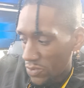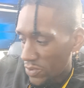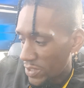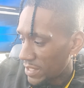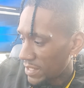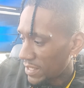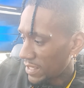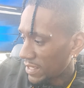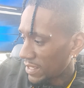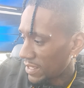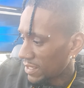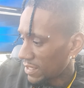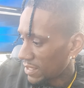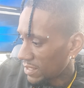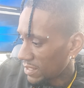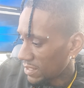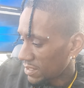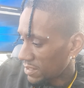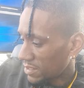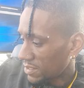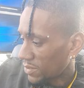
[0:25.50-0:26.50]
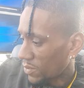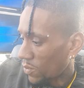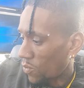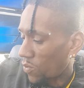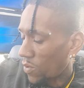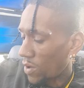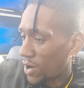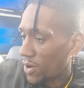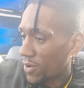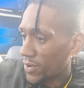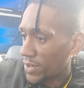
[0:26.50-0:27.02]
is
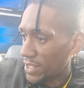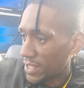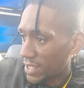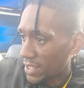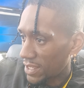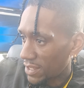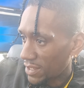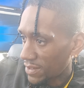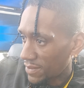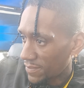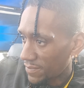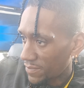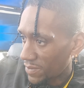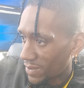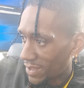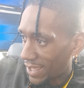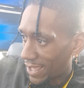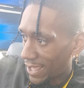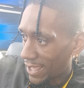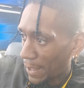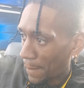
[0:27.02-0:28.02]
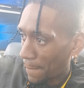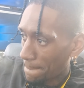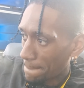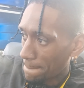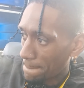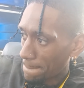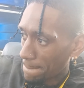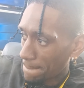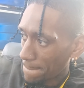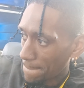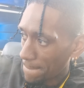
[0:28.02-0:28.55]
worrying? Okay,
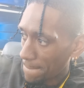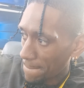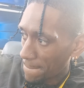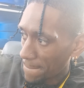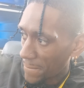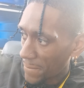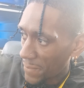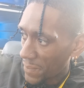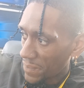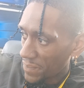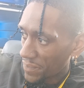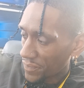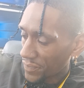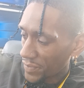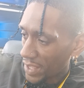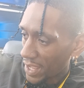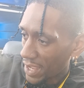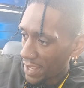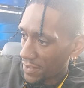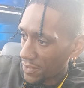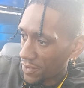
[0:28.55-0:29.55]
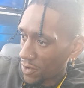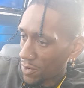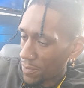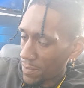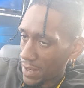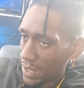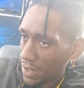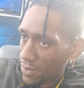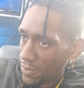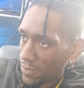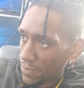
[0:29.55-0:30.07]
either
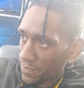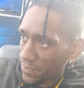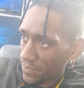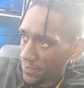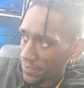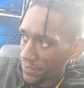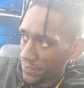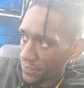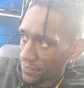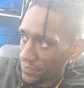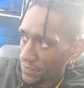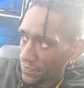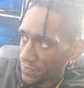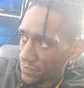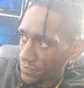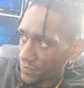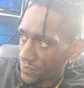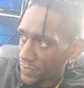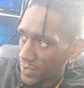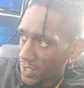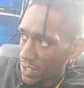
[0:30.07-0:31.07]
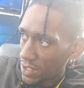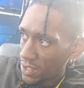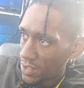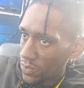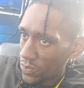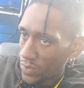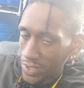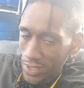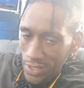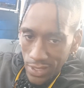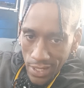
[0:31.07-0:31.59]
about
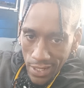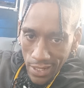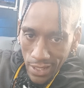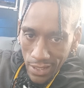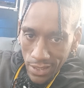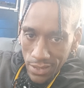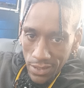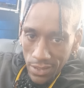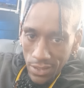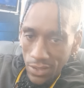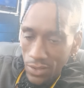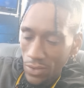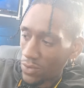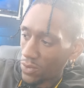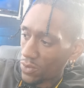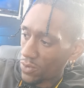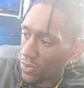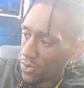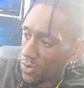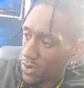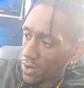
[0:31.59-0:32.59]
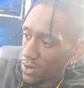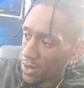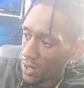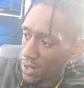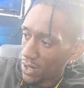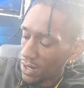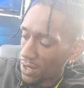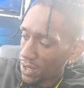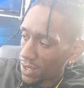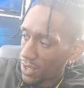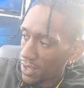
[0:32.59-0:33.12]
what's next or
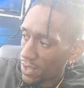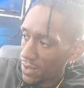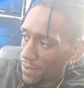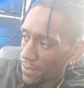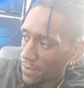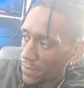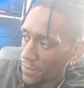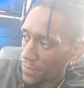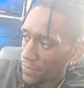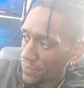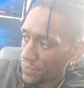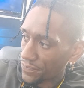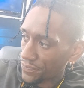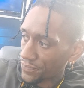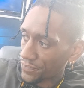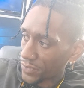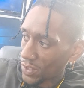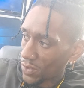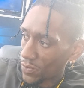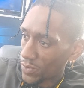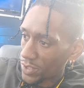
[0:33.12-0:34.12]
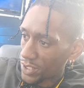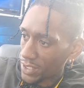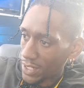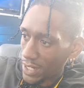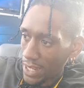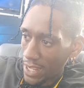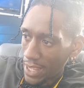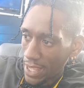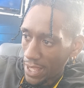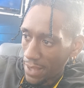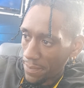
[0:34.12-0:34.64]
what's gonna
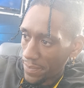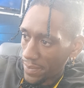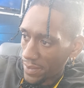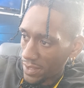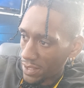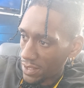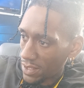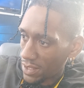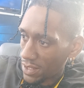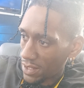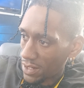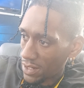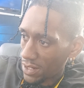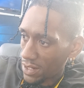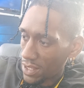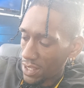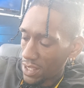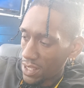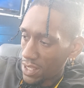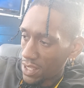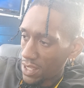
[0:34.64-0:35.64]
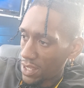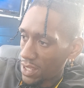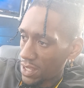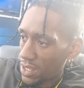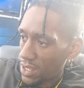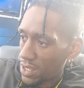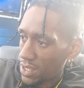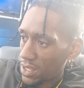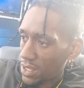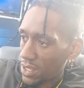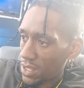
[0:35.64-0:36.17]
happen.
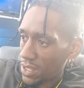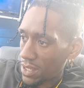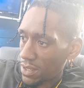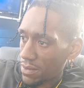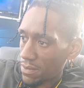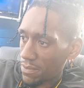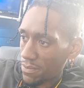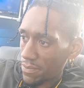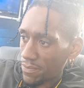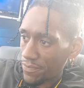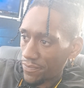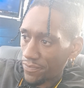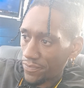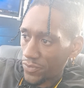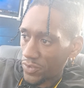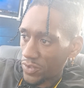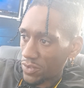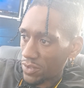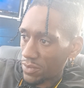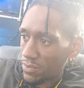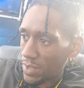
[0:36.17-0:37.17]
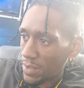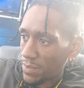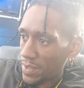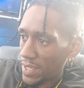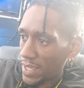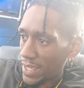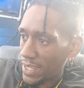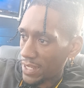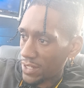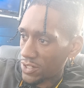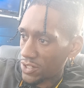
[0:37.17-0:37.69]
Um, maybe
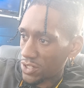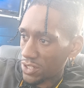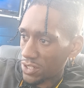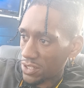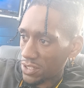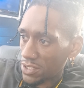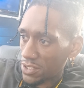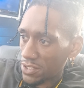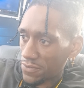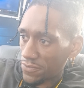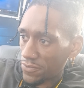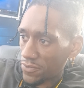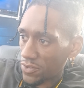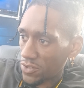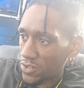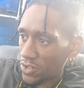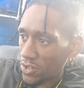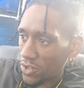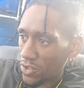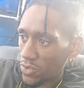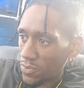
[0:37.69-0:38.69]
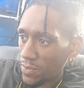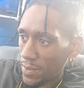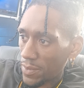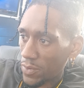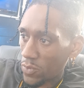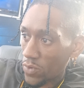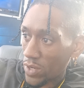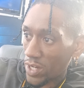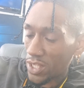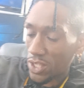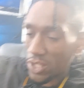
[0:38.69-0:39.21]
anxious for you know you may be
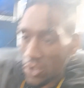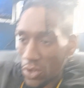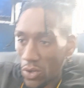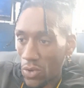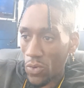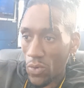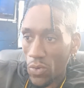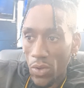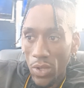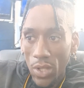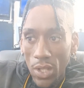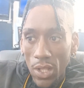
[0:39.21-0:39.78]
running low